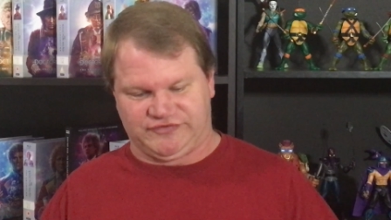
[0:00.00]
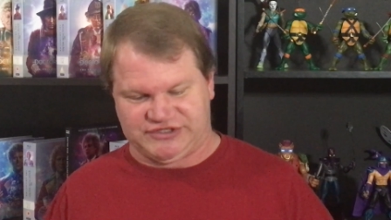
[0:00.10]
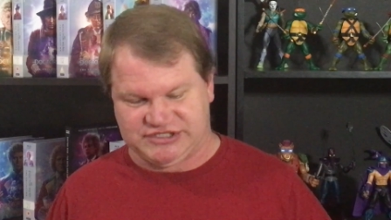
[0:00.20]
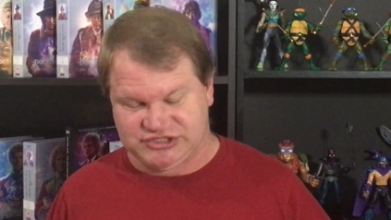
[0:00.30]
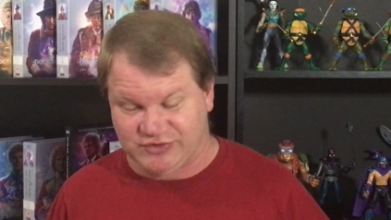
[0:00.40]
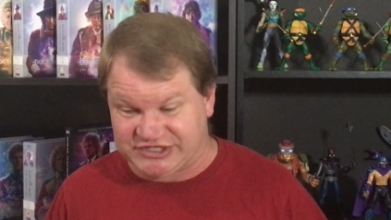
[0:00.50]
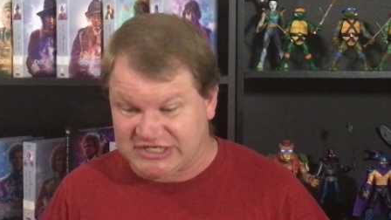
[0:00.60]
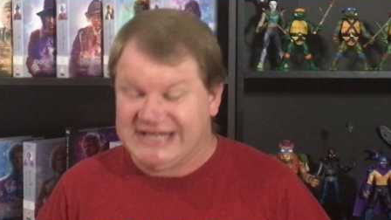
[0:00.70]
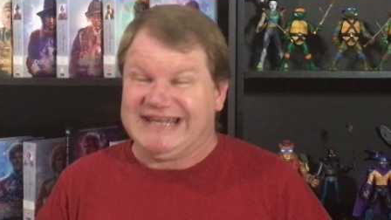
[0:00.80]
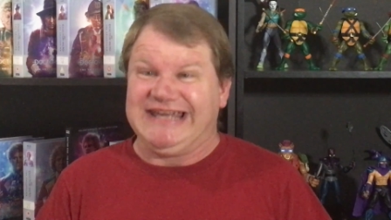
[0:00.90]
of the
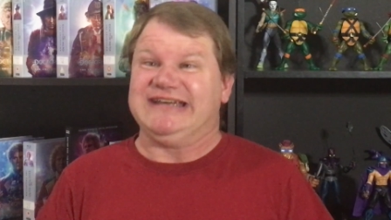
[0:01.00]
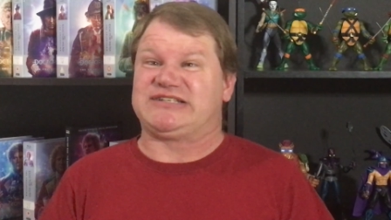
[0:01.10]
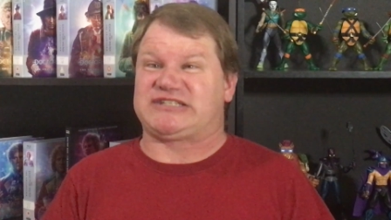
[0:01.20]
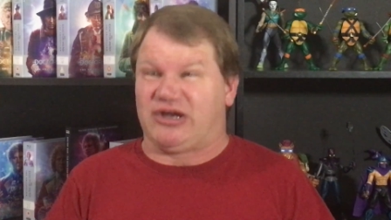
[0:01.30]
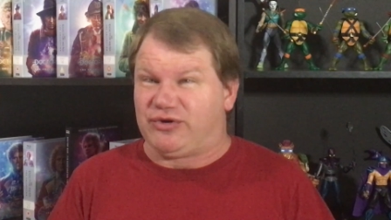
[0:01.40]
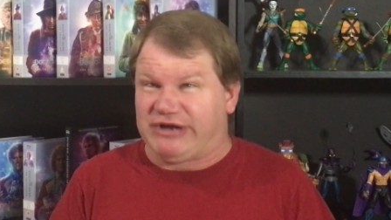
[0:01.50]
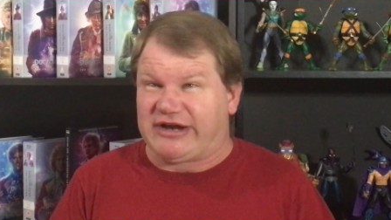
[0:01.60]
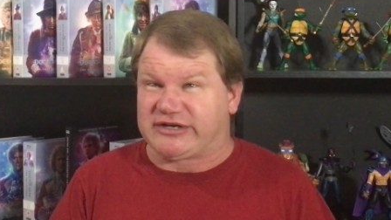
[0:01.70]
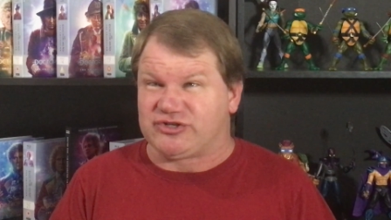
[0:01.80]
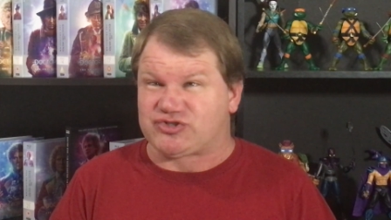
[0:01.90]
situation. He is so
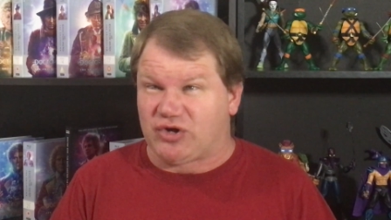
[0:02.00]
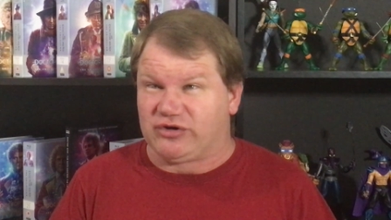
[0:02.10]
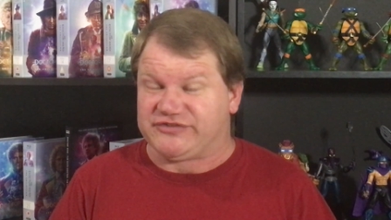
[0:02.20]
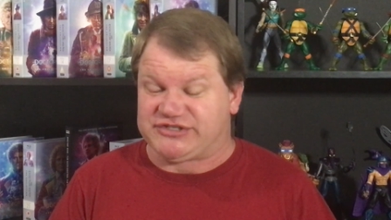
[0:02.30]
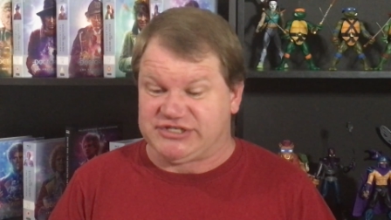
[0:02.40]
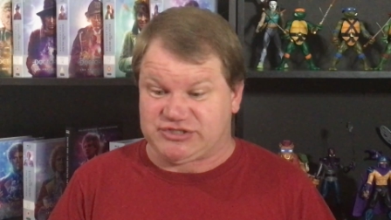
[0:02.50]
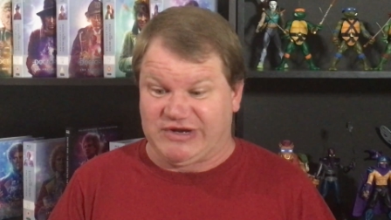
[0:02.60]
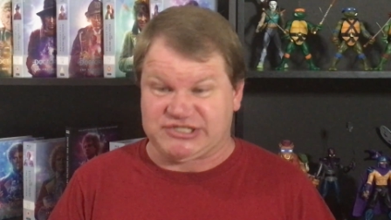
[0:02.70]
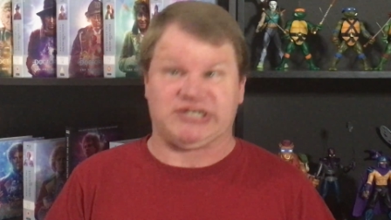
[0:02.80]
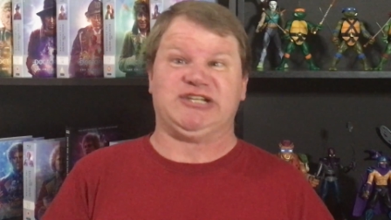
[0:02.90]
not in control of the
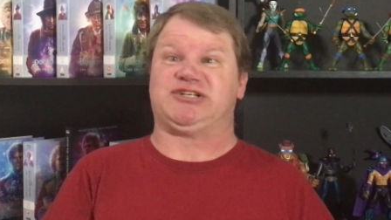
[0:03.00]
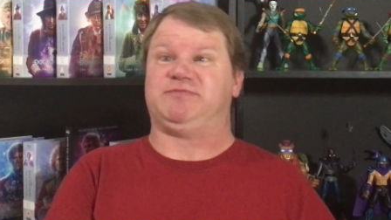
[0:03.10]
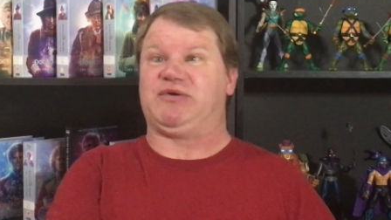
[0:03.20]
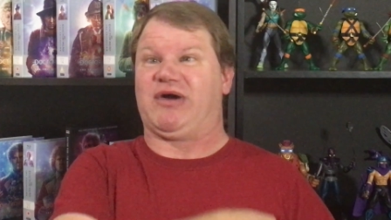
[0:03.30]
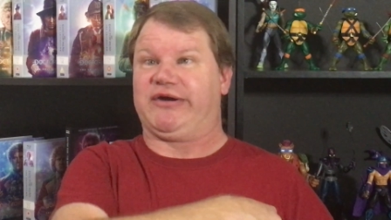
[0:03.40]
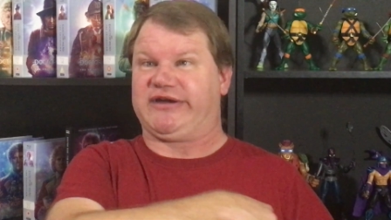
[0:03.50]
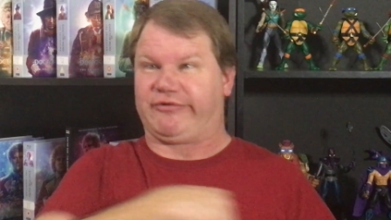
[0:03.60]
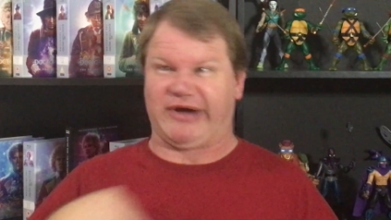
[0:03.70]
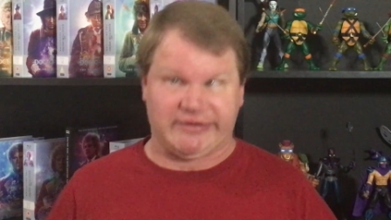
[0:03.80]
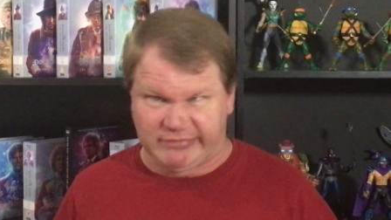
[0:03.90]
situation, he should be wearing a
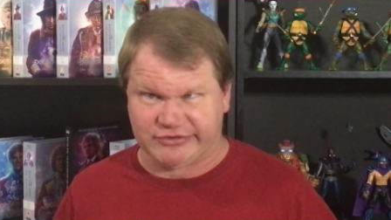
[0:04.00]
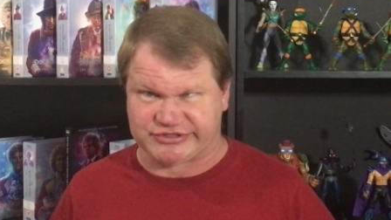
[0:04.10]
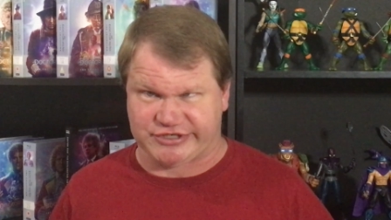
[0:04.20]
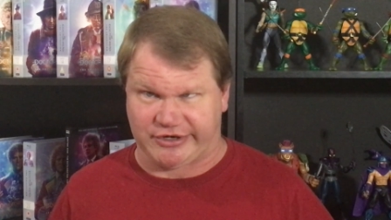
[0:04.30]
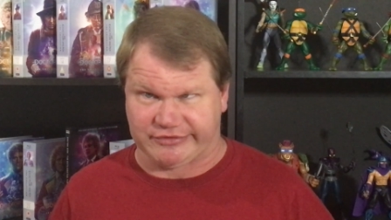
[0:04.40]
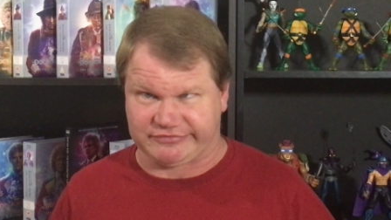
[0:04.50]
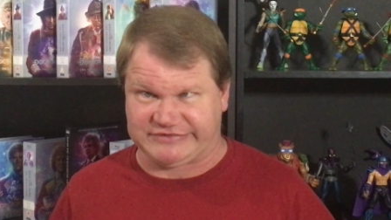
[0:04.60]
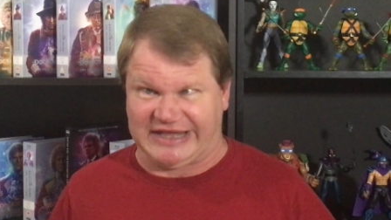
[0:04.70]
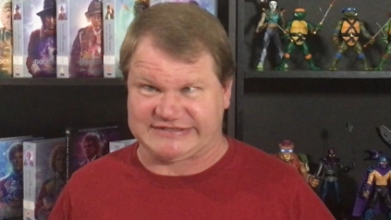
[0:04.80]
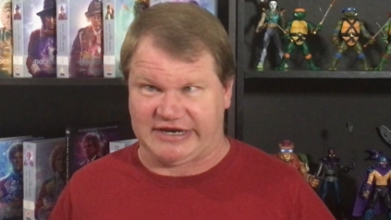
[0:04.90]
rainbow shirt.
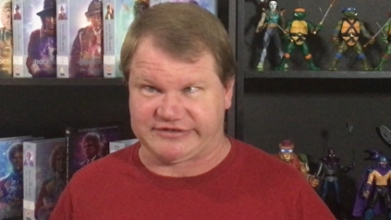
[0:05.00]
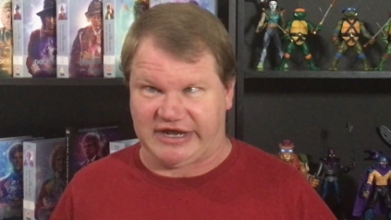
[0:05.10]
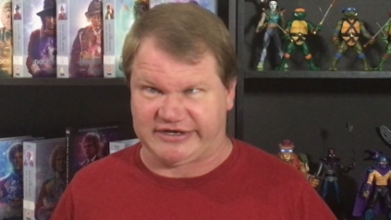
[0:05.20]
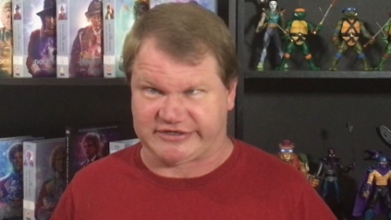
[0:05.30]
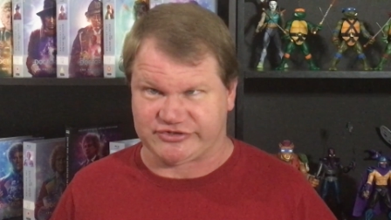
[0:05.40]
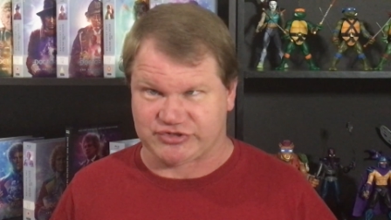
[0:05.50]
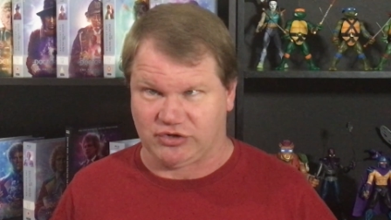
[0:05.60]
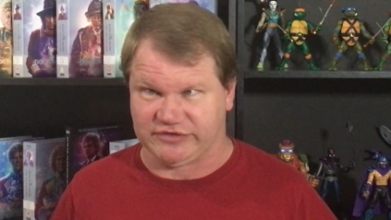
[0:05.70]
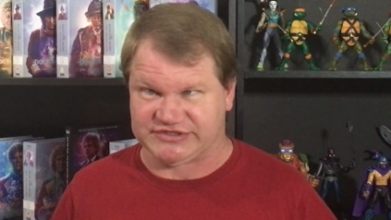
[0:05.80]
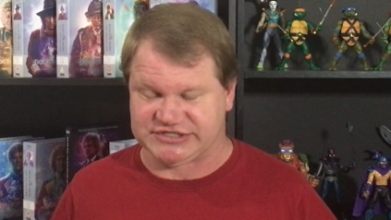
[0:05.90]
That's how not in
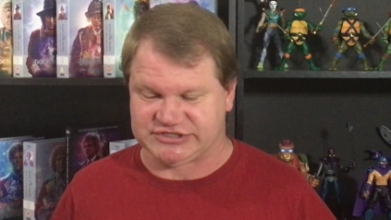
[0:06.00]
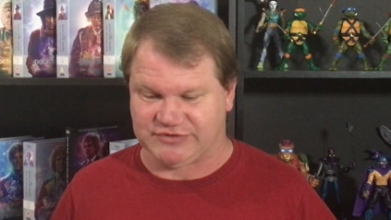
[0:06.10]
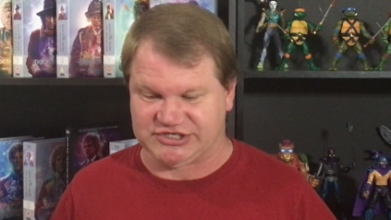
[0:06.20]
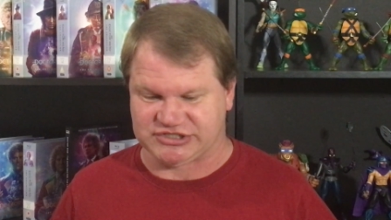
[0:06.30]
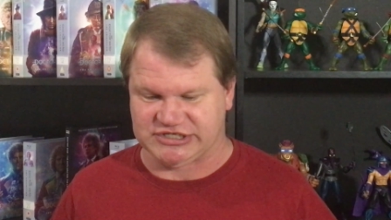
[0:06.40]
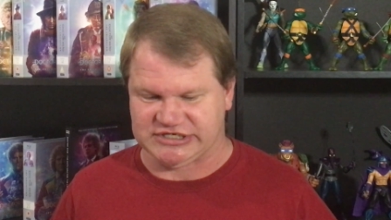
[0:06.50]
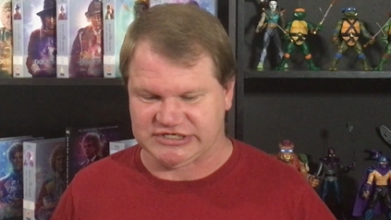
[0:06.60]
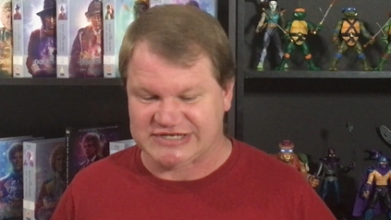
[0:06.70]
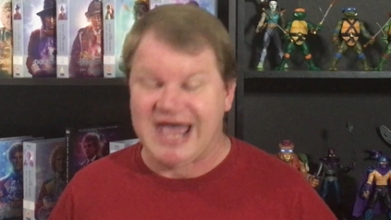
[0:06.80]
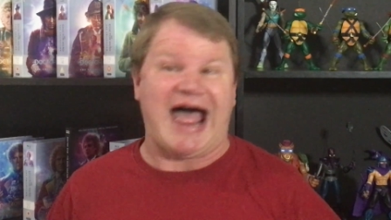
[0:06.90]
control of the situation he
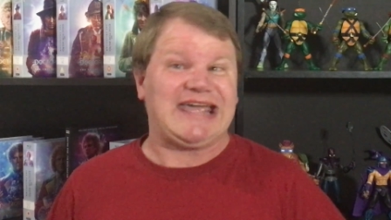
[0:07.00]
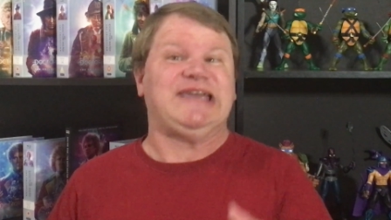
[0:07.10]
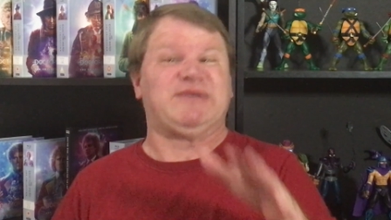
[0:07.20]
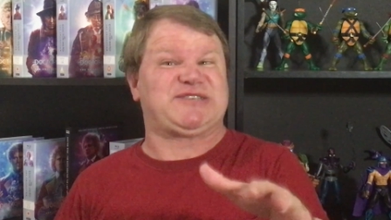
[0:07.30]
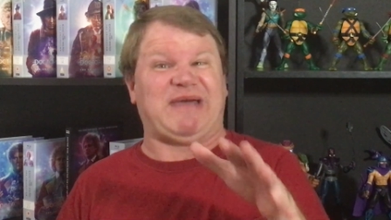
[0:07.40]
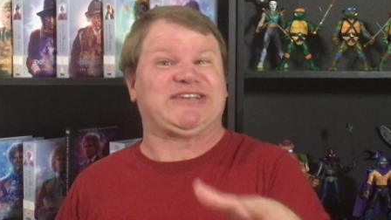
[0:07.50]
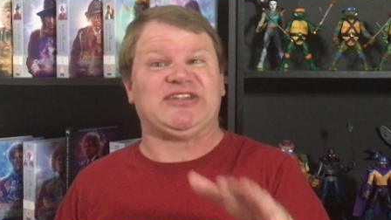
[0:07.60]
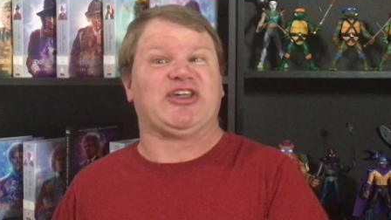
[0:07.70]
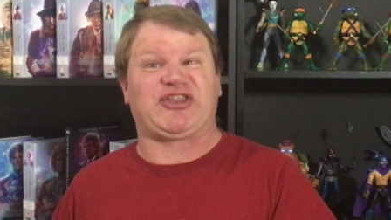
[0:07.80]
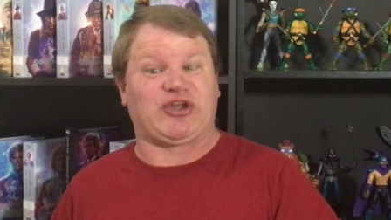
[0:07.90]
is. I keep
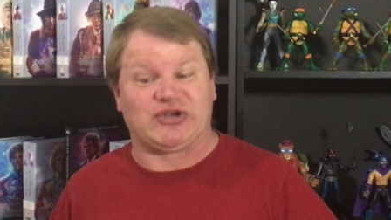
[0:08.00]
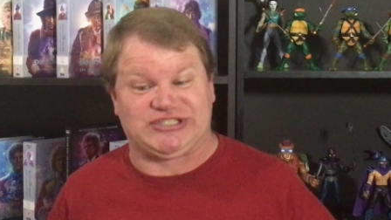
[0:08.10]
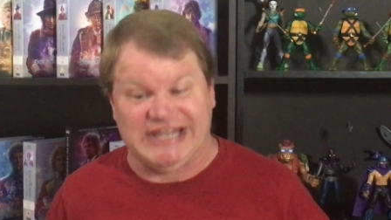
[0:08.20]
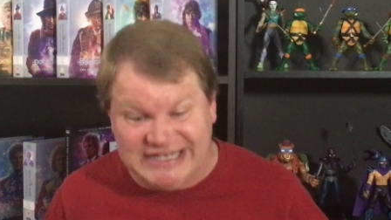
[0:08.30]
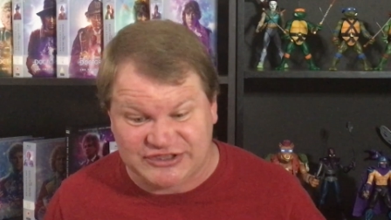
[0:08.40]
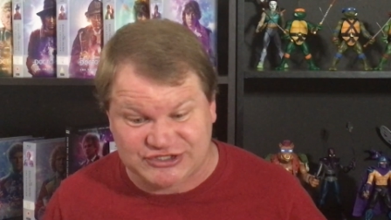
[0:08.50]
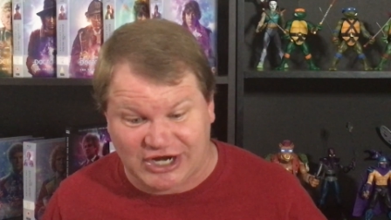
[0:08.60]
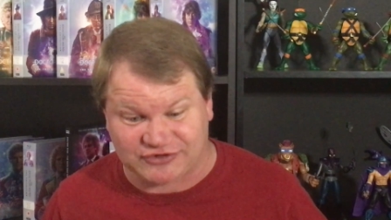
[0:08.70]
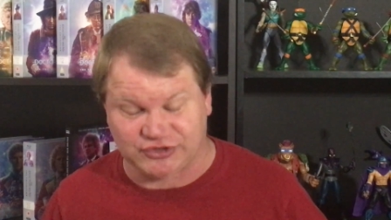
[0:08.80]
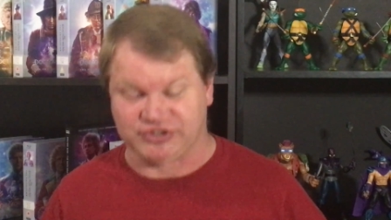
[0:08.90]
expecting the thirteenth
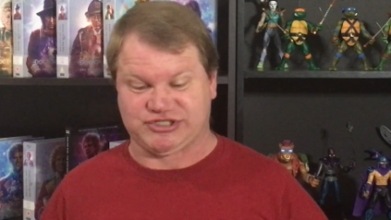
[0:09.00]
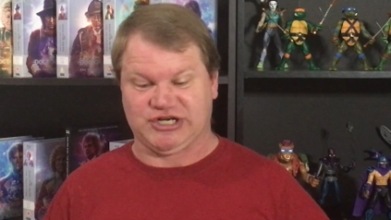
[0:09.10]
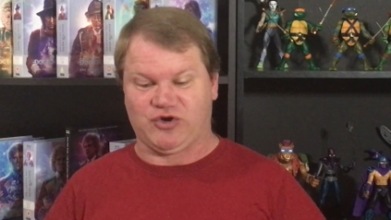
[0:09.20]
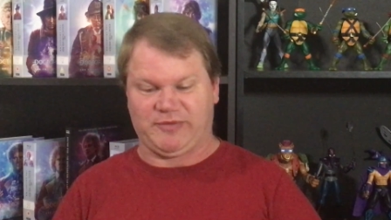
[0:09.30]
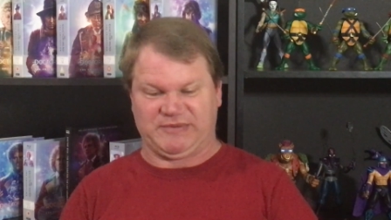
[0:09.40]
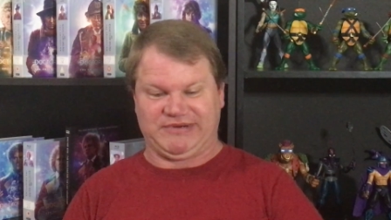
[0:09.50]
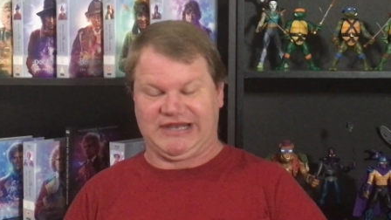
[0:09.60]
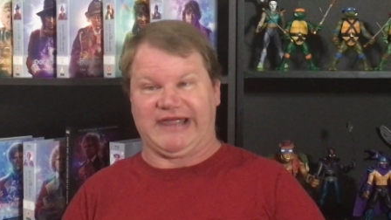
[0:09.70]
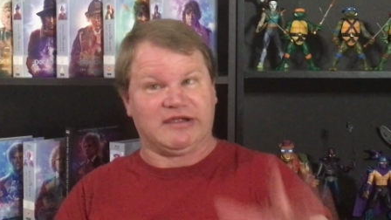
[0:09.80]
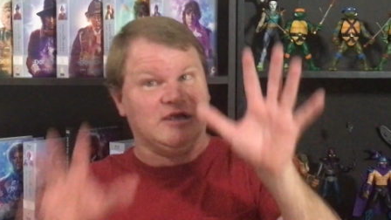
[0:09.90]
Doctor to show up and be
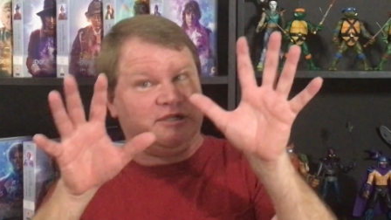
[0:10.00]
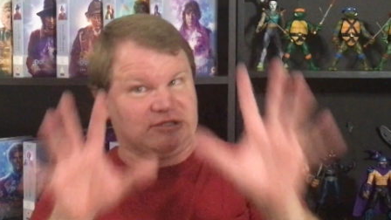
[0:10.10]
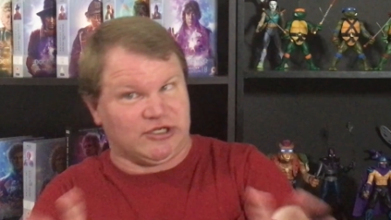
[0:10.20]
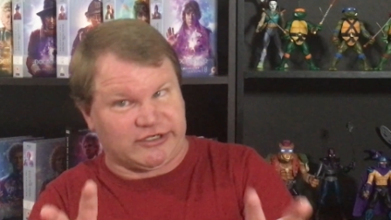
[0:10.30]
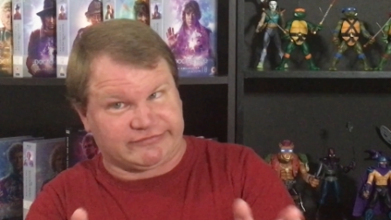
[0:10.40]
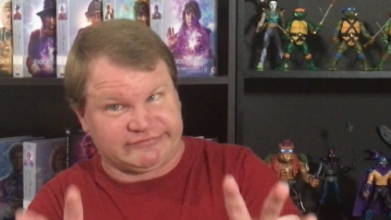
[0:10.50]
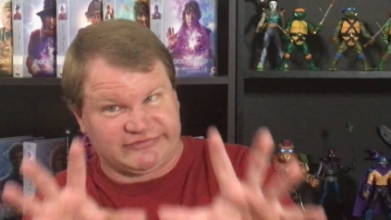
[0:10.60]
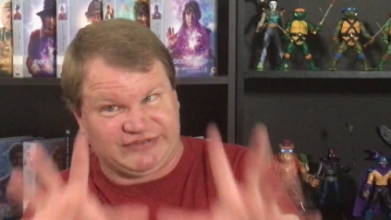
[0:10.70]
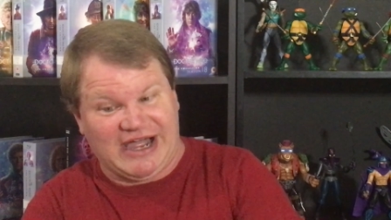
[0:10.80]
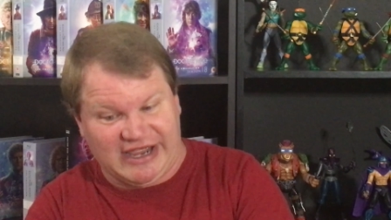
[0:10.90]
like,
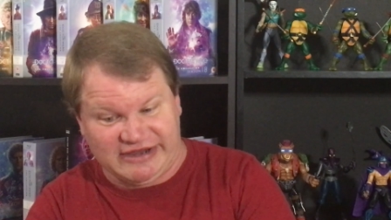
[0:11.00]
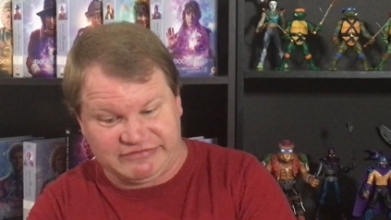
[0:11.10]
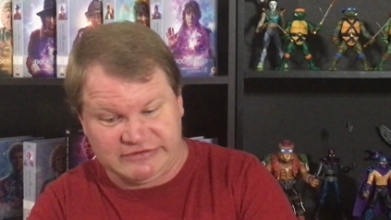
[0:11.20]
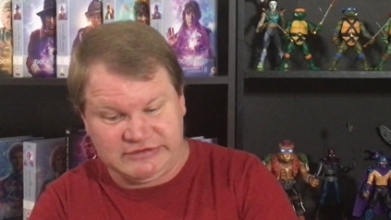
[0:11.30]
look, five,